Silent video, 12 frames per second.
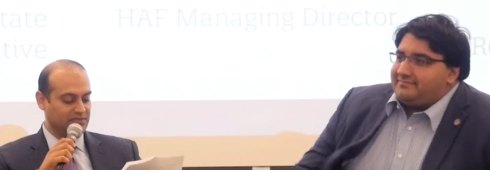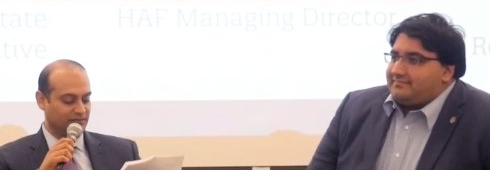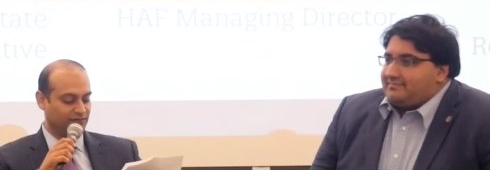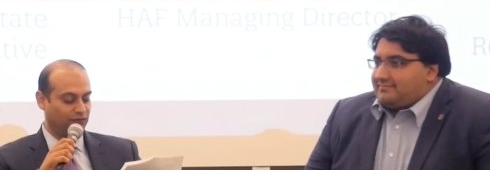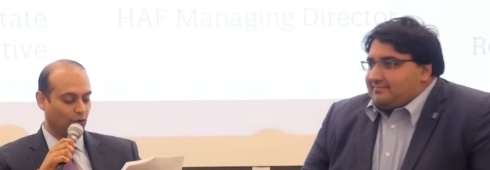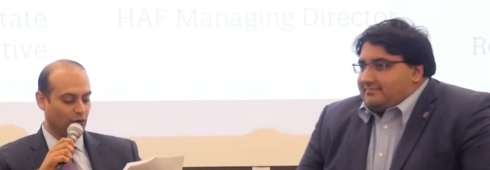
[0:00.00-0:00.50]
Speaker 1: named
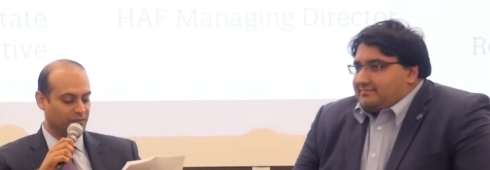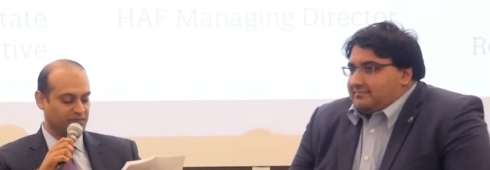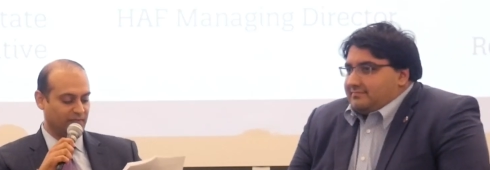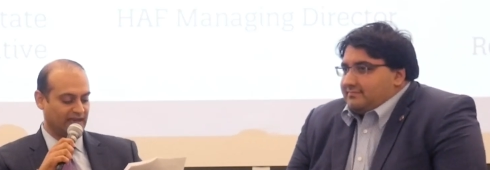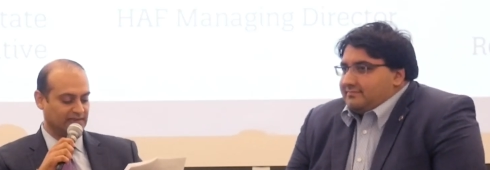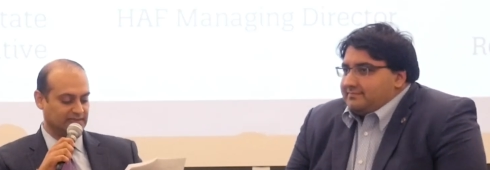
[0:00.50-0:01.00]
to
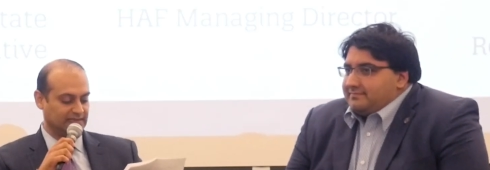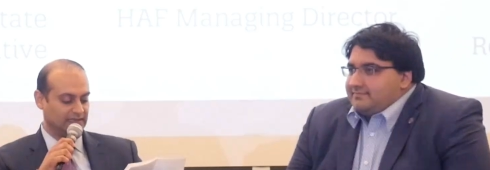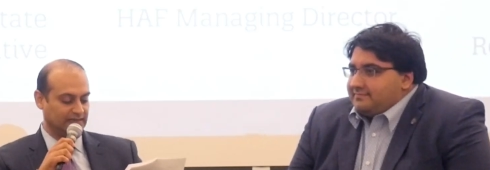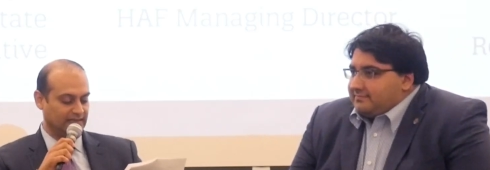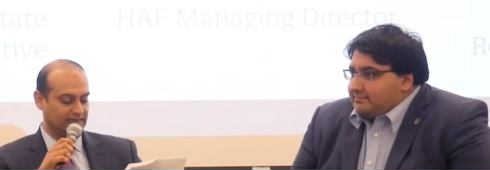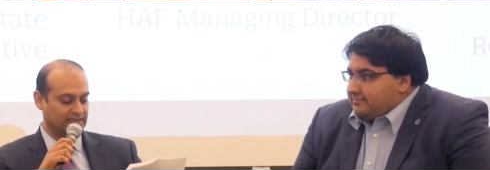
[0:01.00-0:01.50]
Forbes
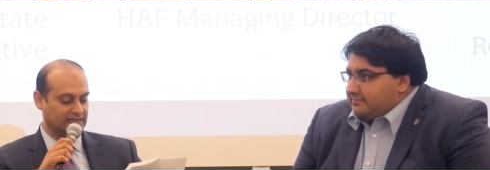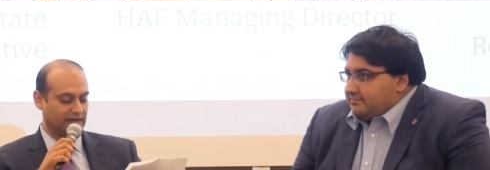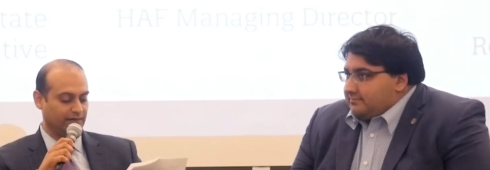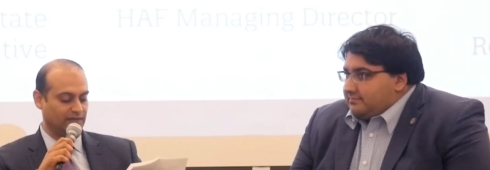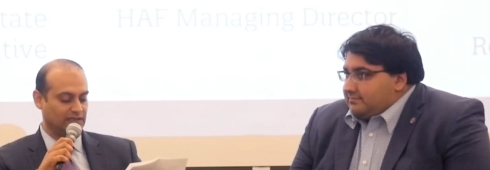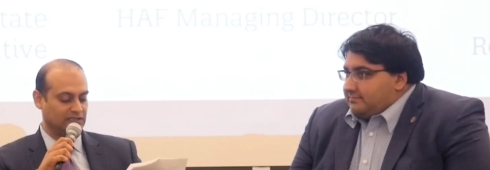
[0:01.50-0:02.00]
magazine
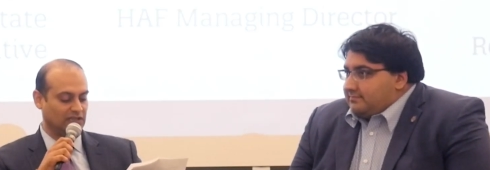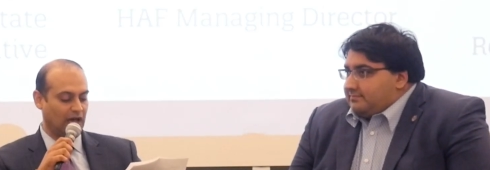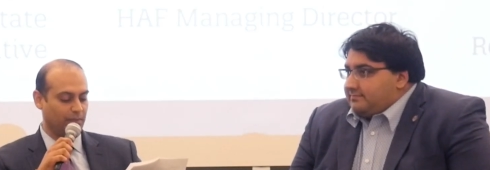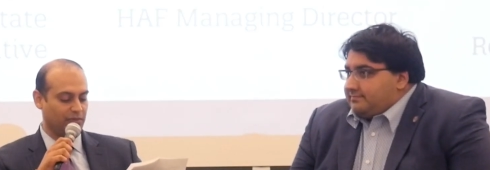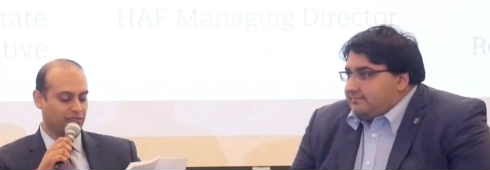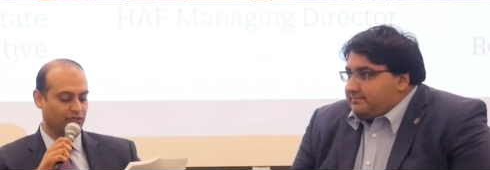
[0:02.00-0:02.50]
list of the
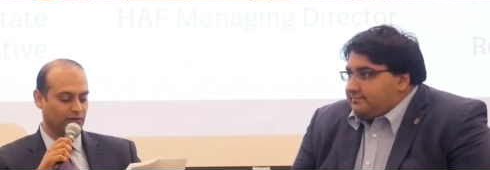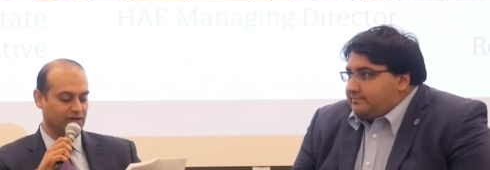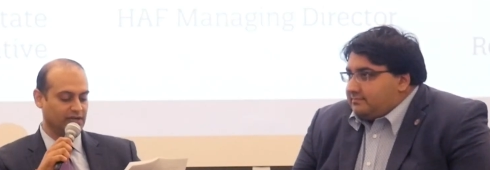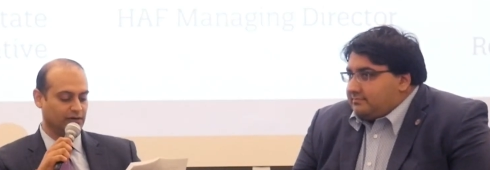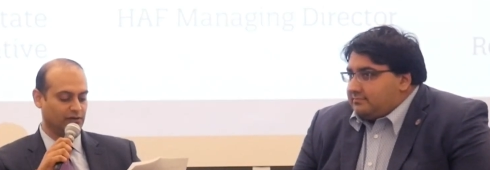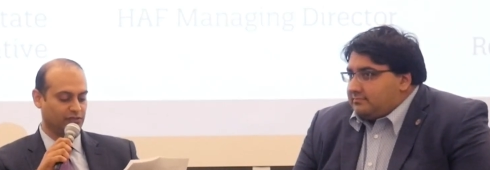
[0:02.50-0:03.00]
top
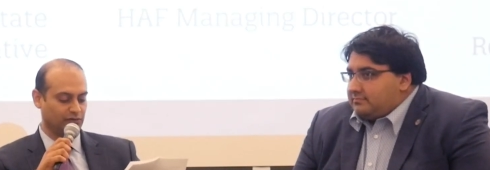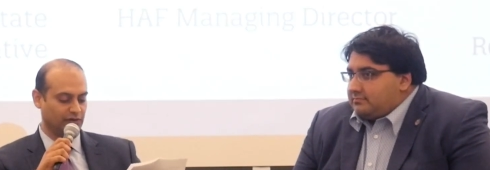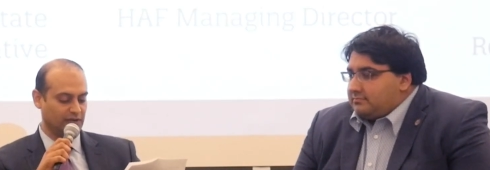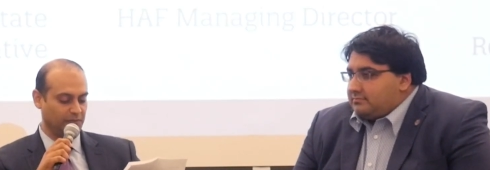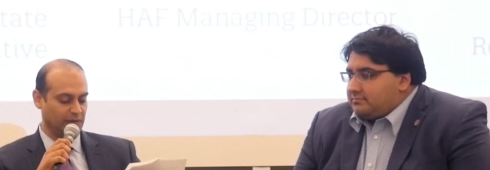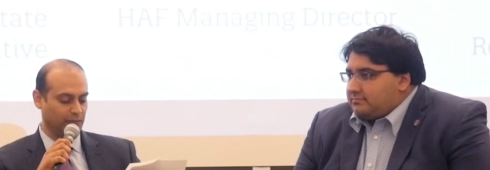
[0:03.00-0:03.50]
thirty under
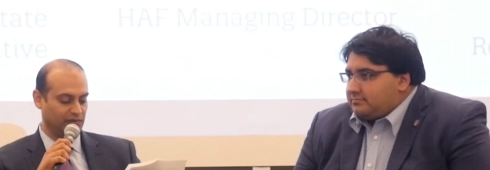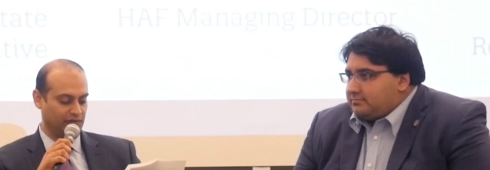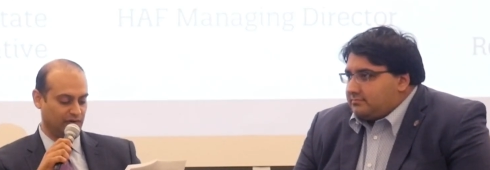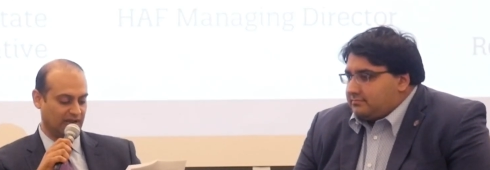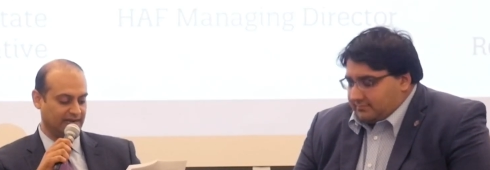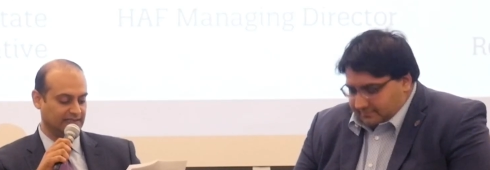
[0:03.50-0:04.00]
thirty people
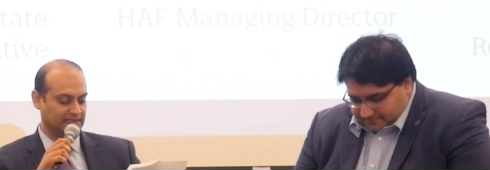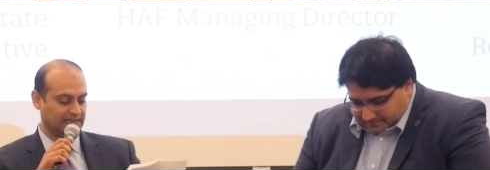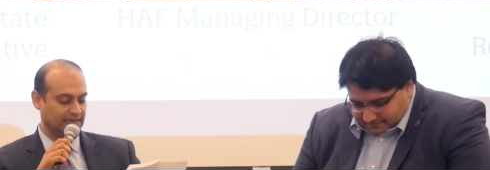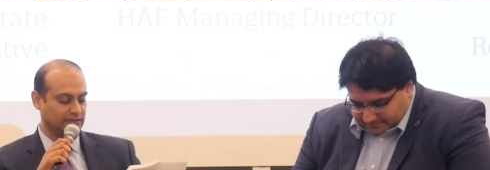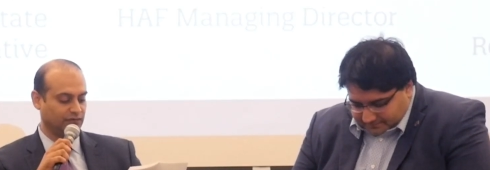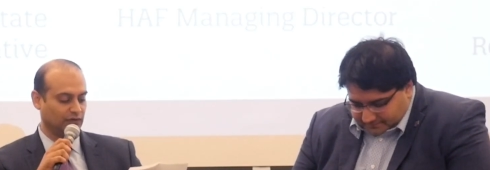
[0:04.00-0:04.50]
in the United
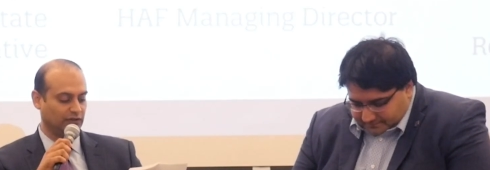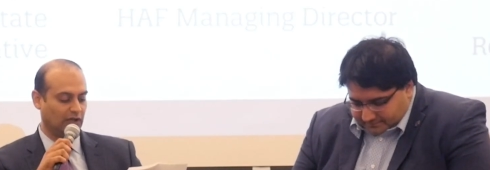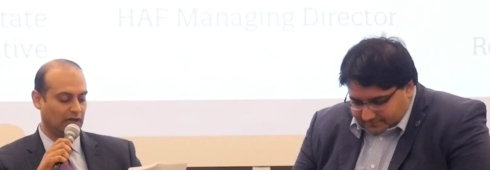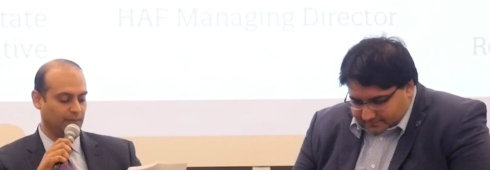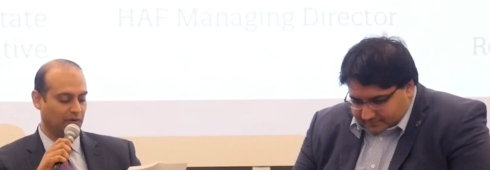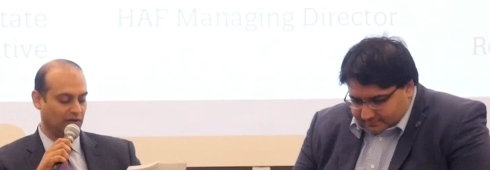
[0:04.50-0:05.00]
States for
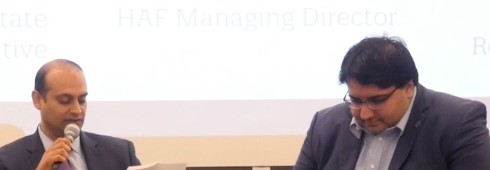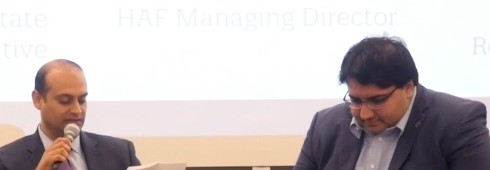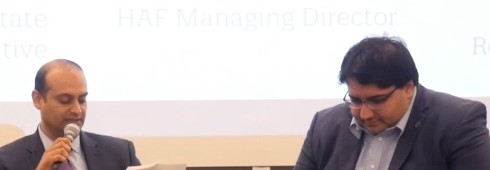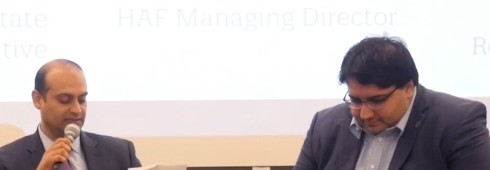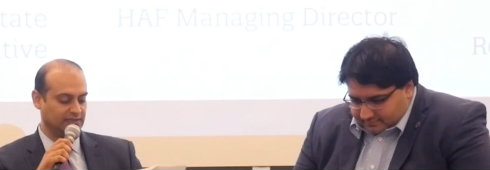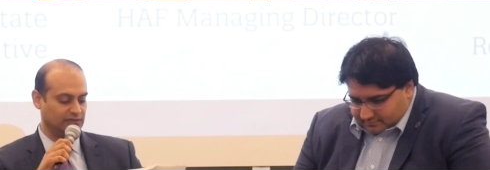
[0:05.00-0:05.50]
law and
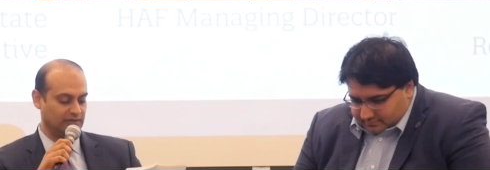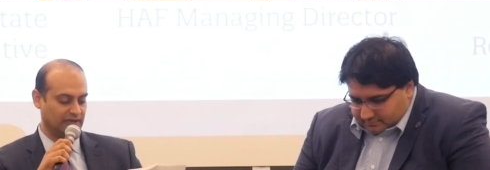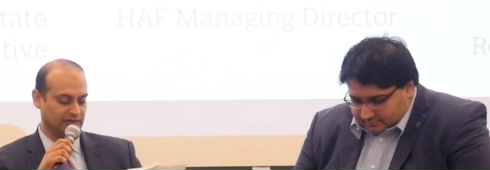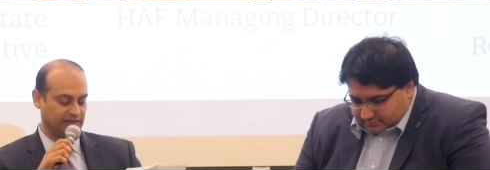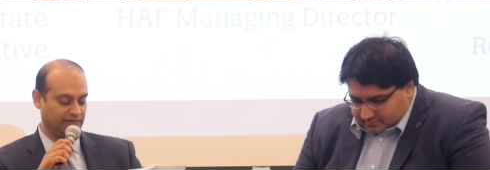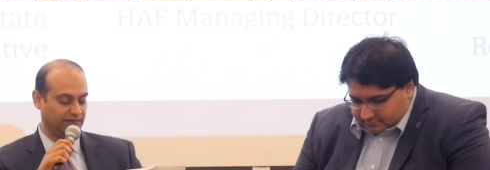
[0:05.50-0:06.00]
politics in two
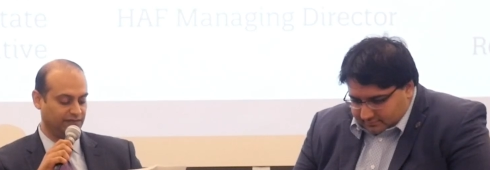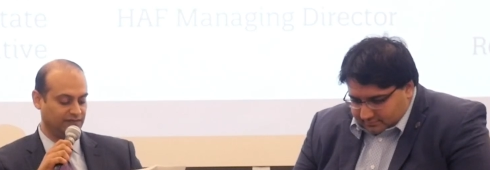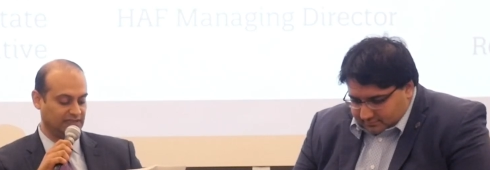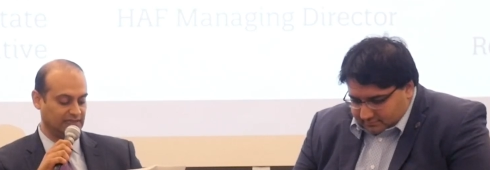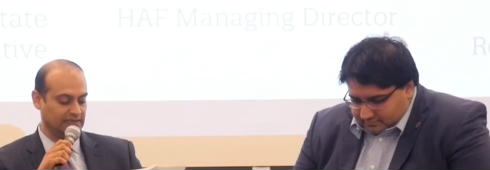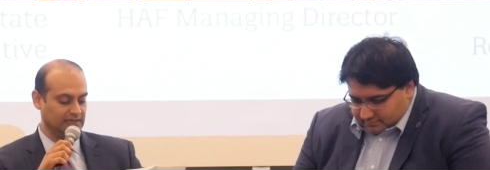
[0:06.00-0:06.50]
thousand
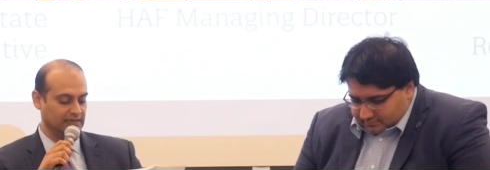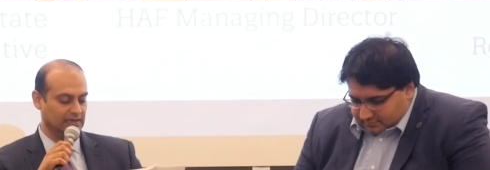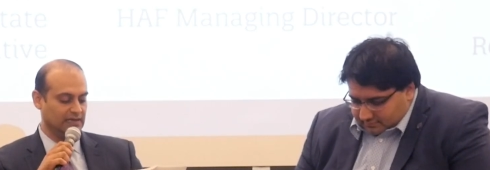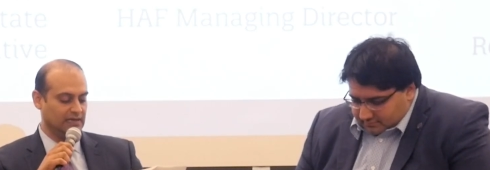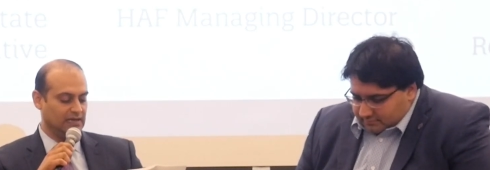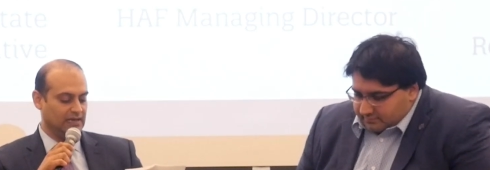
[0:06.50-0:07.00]
fifteen.